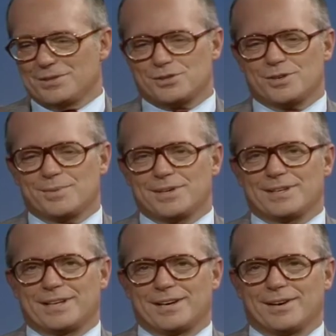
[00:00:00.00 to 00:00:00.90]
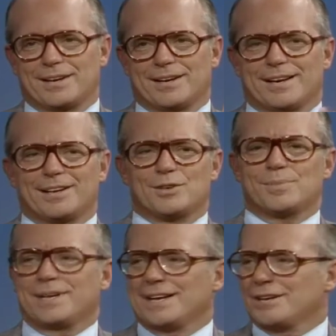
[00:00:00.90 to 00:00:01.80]
distribute in the area, and you
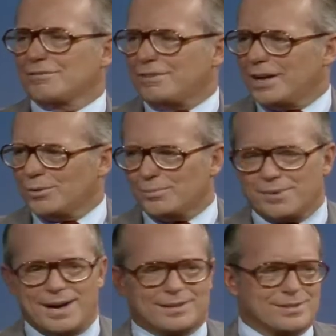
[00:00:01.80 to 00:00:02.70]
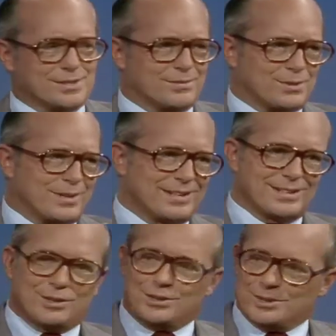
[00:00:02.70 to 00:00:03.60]
begin to follow a practice of trying
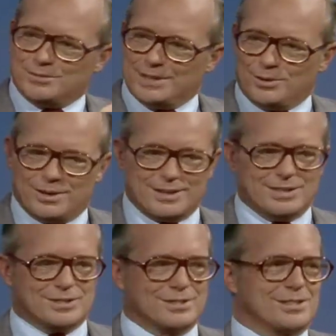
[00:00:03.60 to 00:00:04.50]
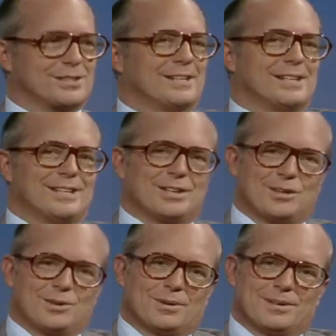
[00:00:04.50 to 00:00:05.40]
to cultivate audiences
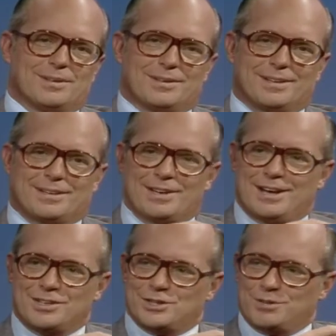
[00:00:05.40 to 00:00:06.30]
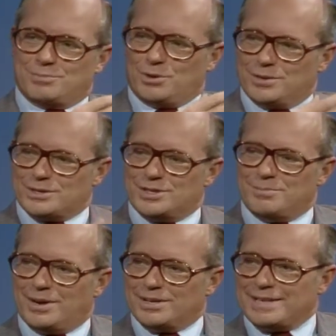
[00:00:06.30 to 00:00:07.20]
or acknowledging poets
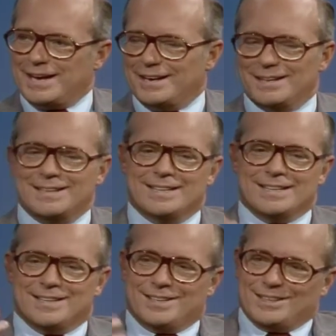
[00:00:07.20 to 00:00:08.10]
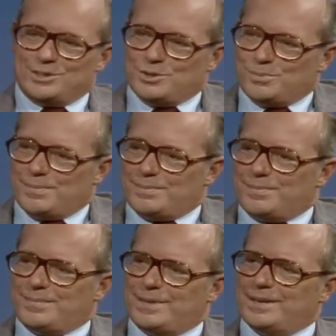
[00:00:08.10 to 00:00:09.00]
in Montana, then you
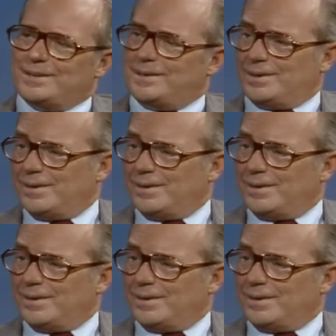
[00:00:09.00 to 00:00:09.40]
then